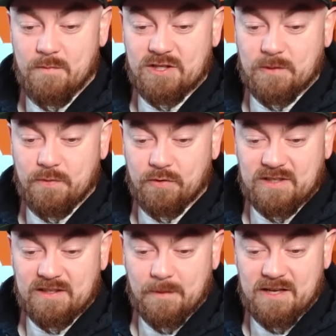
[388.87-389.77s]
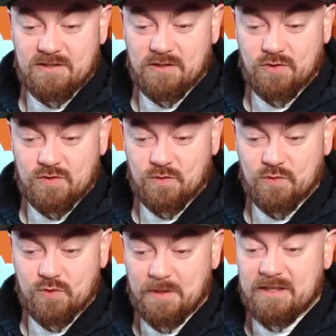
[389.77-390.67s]
Musk posted a message on
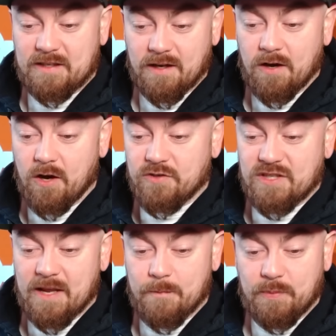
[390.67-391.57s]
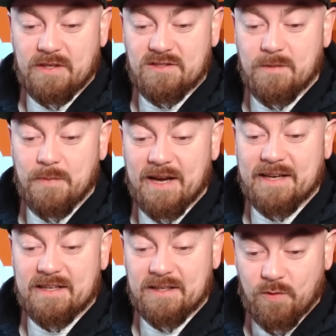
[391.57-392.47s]
social media urging MPs to
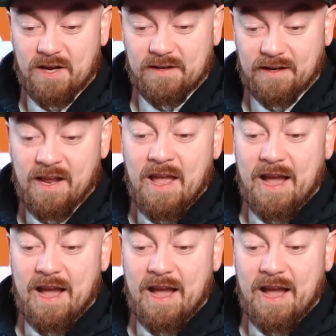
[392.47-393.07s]
back an inquiry,